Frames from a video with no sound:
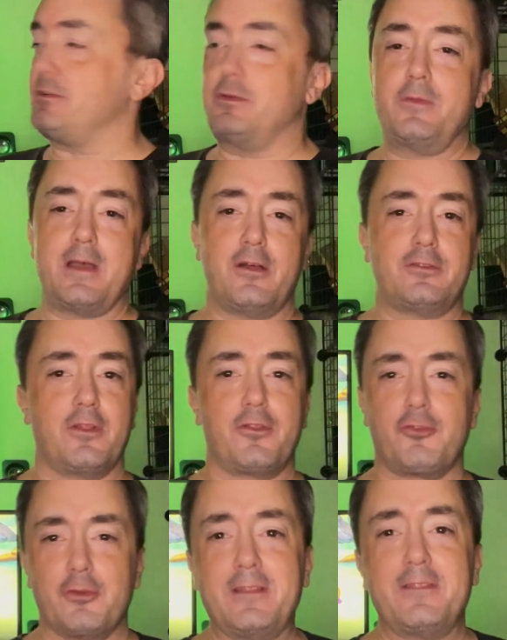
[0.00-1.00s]

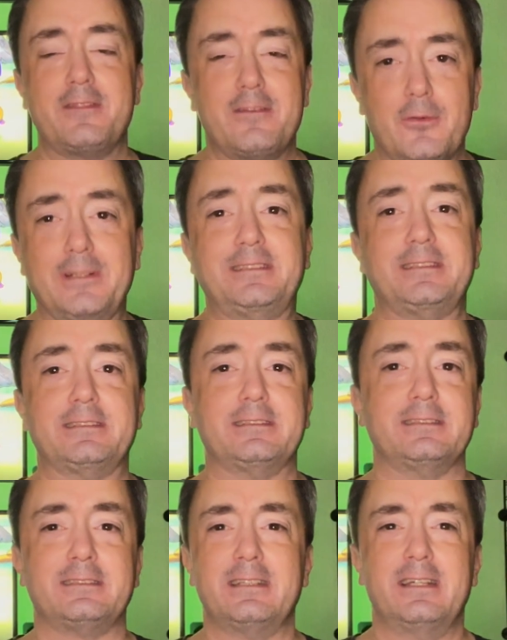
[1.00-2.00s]
2003, three
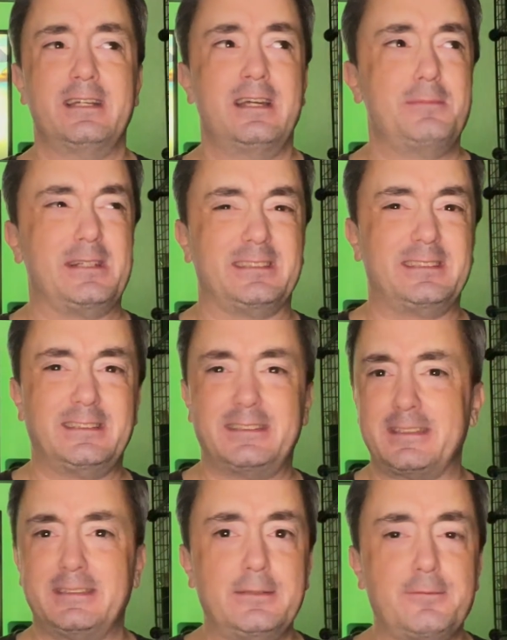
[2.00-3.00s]
seasons, about
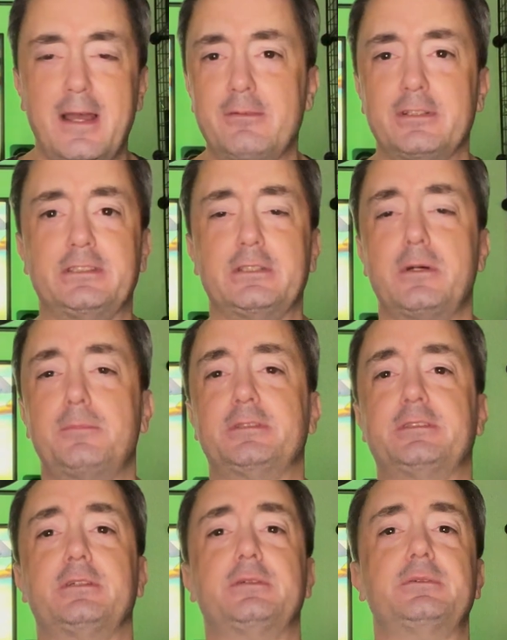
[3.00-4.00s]
65 or so
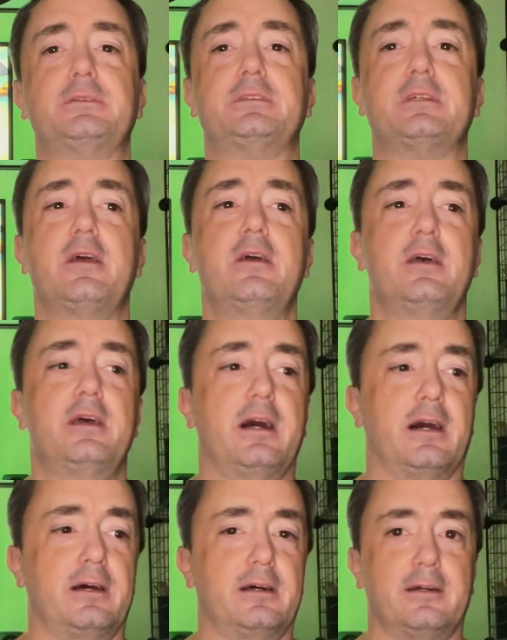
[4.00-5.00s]
episodes,
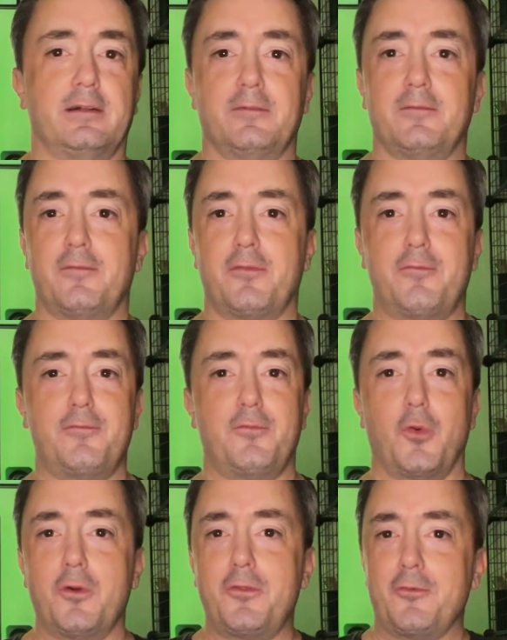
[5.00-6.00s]

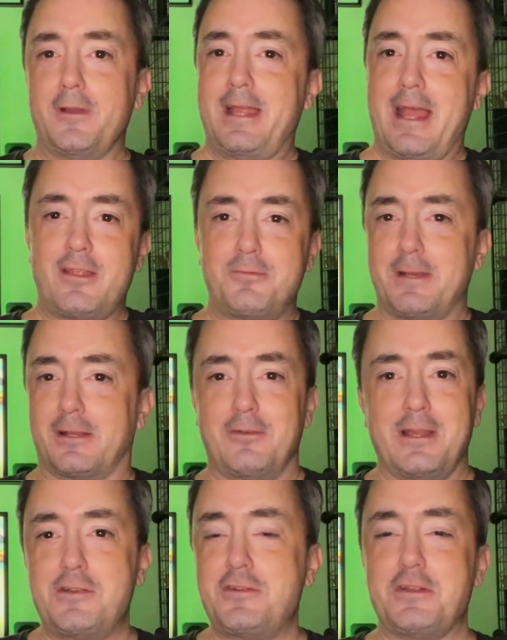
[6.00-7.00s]
4:3 aspect
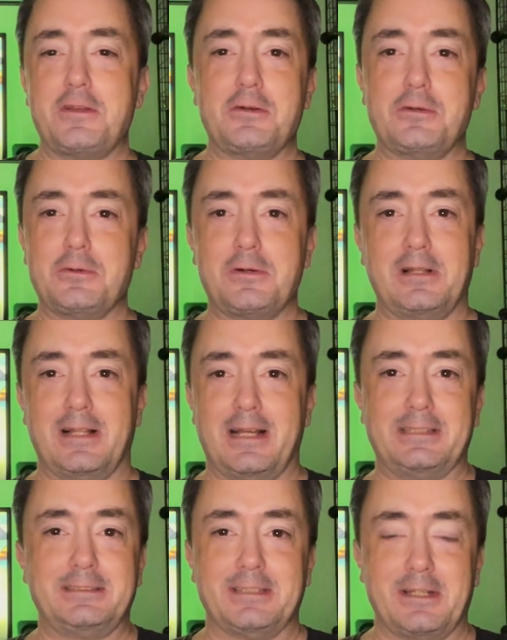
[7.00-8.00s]
ratio,
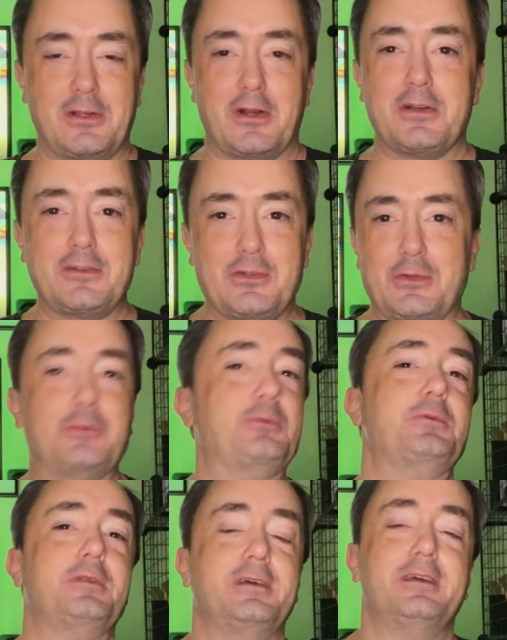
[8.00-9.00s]
classic
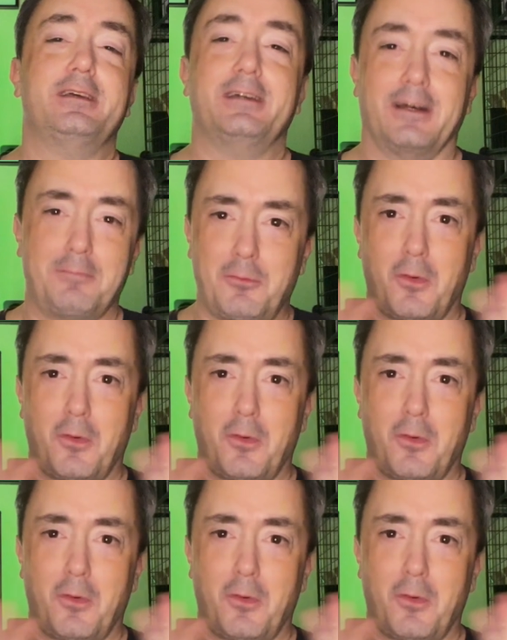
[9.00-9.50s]
cartoon, before